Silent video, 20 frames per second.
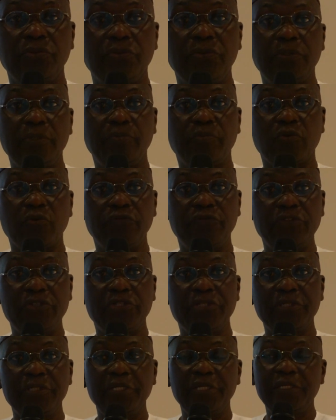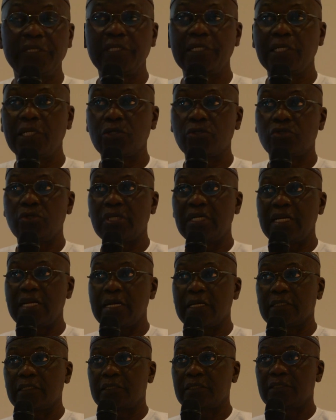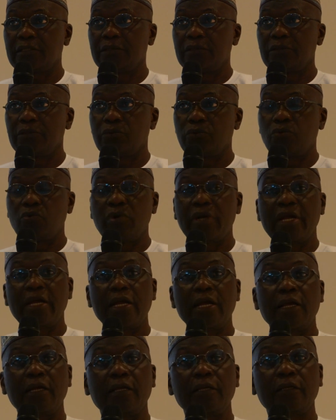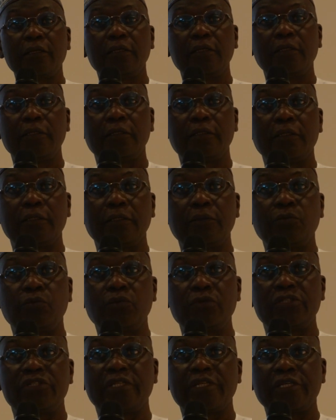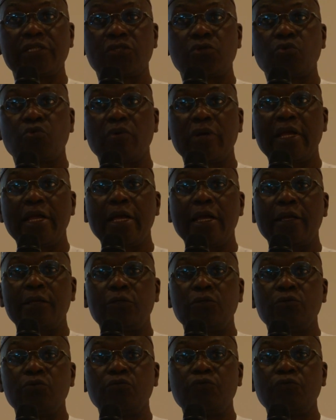the provision in the Electoral Act which says where